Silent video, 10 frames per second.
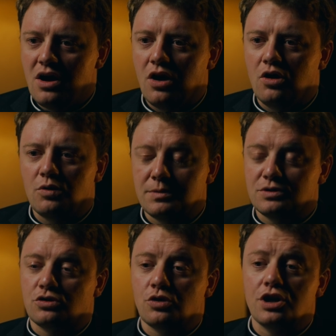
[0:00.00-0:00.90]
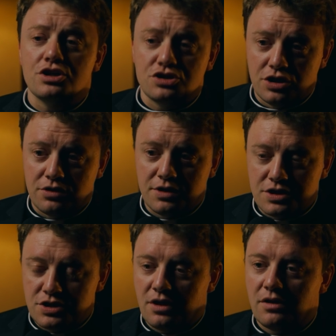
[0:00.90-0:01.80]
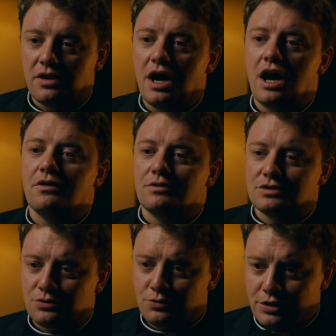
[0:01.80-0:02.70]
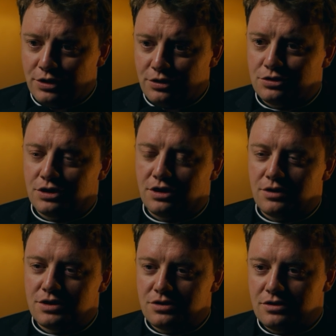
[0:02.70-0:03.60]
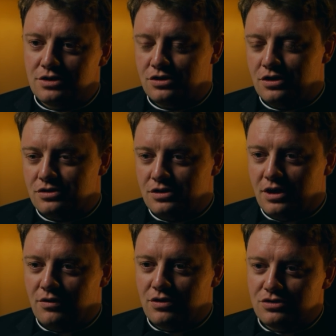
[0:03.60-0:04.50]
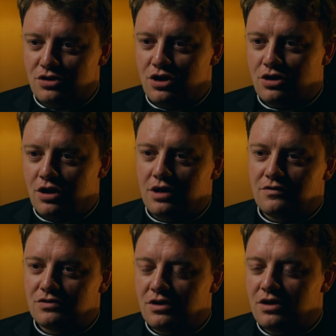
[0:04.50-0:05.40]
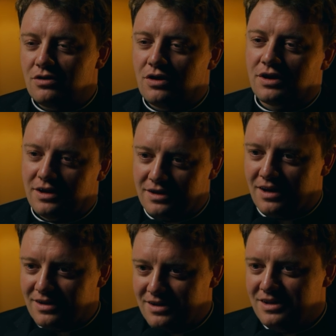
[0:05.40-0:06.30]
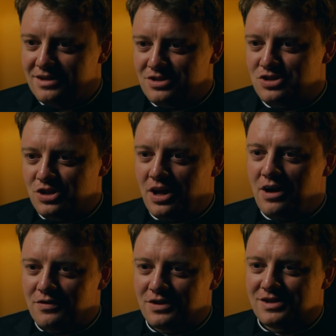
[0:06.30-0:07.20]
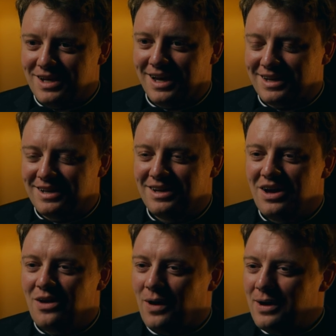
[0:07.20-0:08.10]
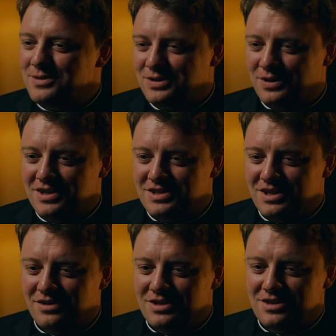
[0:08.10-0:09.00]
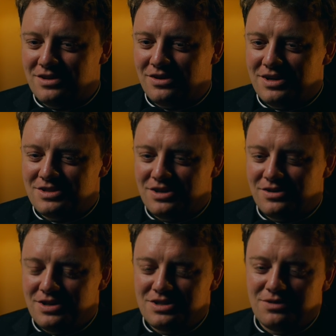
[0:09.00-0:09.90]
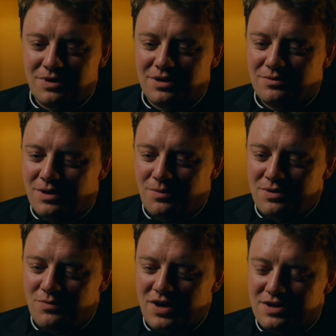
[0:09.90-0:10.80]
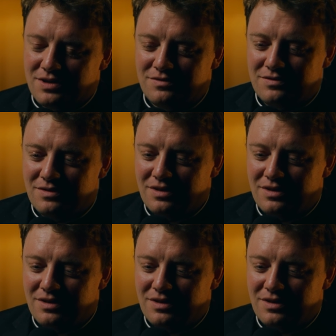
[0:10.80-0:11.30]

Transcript: oh, what about the greatest generation? No, that was a real generation. These kids nowadays, they can't even tie their... Okay, yeah, just chill out for a second. Why was the greatest generation the greatest generation? Well, one way you could